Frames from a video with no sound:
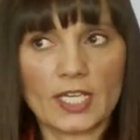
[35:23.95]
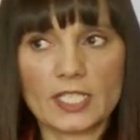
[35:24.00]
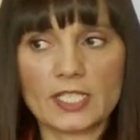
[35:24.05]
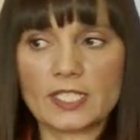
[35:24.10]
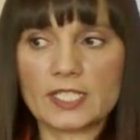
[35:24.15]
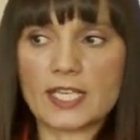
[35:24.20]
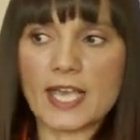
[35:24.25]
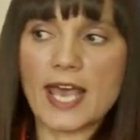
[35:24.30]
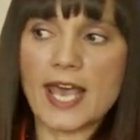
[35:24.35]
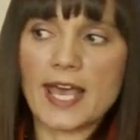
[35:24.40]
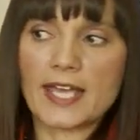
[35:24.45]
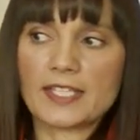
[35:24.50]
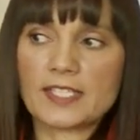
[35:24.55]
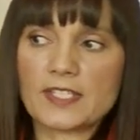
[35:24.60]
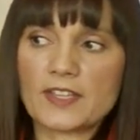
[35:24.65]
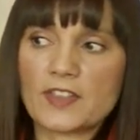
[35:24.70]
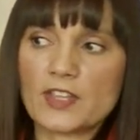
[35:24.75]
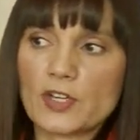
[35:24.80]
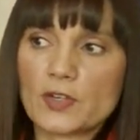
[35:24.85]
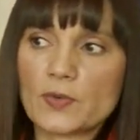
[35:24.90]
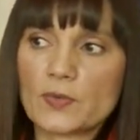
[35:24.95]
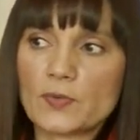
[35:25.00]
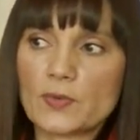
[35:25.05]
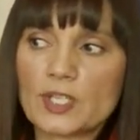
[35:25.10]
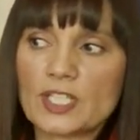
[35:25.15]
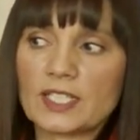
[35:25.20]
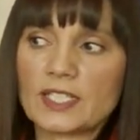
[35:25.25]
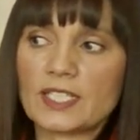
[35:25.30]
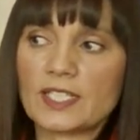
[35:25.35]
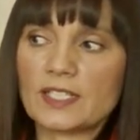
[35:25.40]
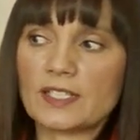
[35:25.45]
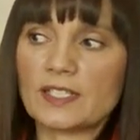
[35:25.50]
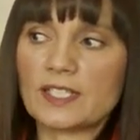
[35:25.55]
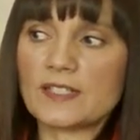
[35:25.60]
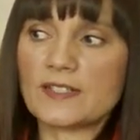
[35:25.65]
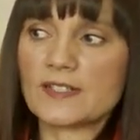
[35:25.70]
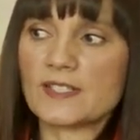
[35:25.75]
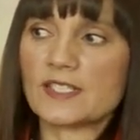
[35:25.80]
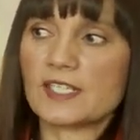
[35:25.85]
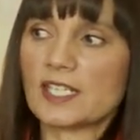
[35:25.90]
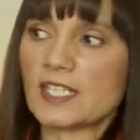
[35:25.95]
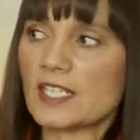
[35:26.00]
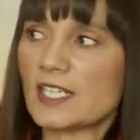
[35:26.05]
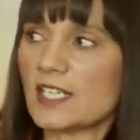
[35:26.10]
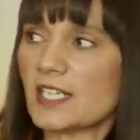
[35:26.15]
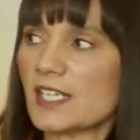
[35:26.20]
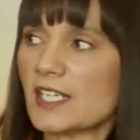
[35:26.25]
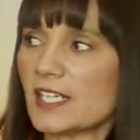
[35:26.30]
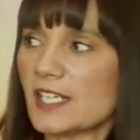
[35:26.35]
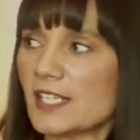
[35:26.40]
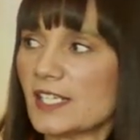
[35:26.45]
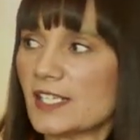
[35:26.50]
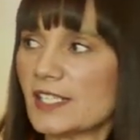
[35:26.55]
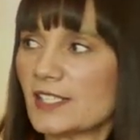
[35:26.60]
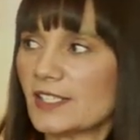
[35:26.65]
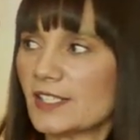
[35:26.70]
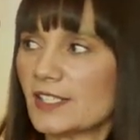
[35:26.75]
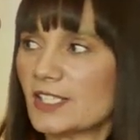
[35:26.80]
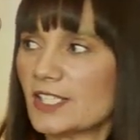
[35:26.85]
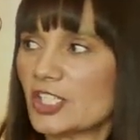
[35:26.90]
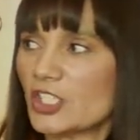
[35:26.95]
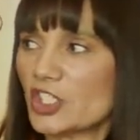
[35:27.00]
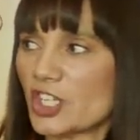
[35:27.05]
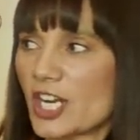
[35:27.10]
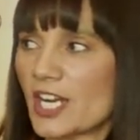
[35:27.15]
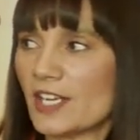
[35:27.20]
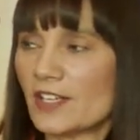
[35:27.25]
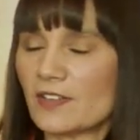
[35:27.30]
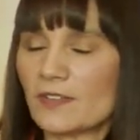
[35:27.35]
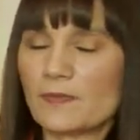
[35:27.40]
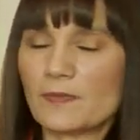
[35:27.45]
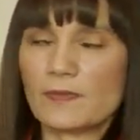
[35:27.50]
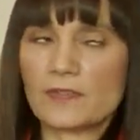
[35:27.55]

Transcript: yet there really isn't a need to change.